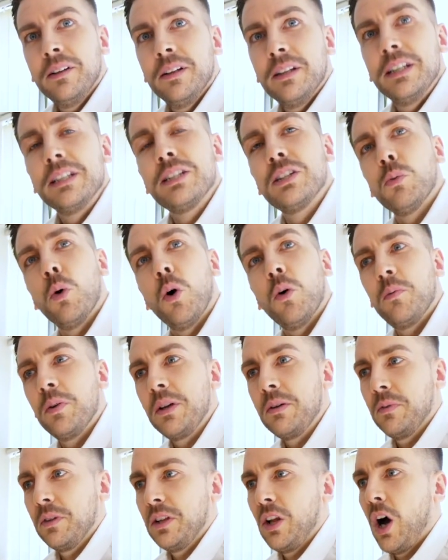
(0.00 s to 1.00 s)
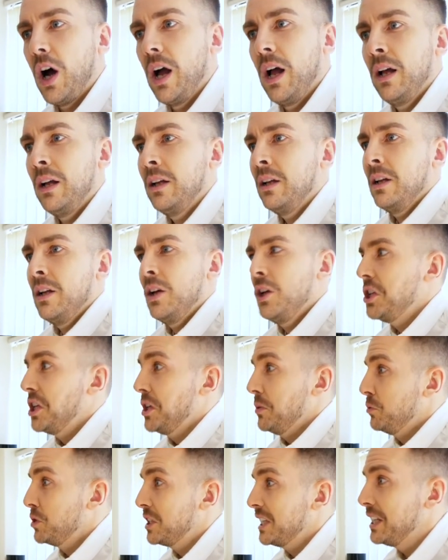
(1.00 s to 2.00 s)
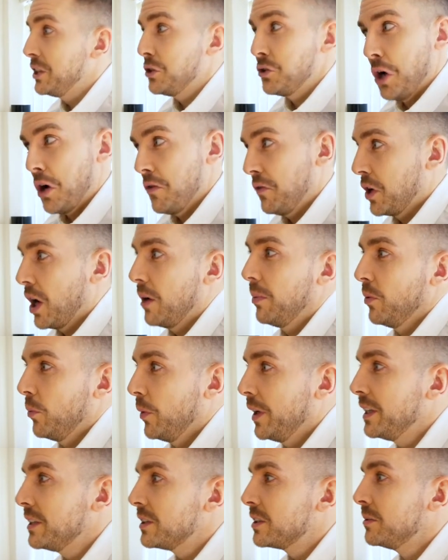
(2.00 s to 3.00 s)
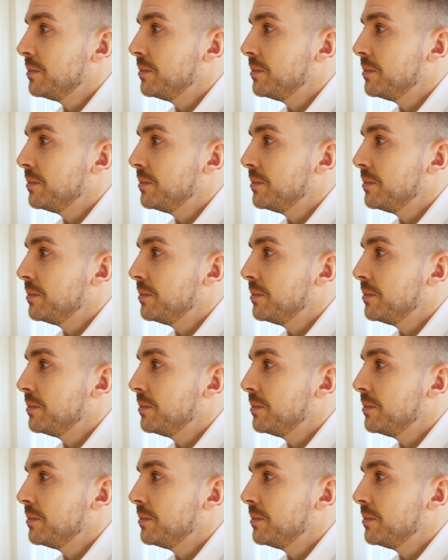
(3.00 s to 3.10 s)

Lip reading: This is what people like, it was literally over a couple of weeks.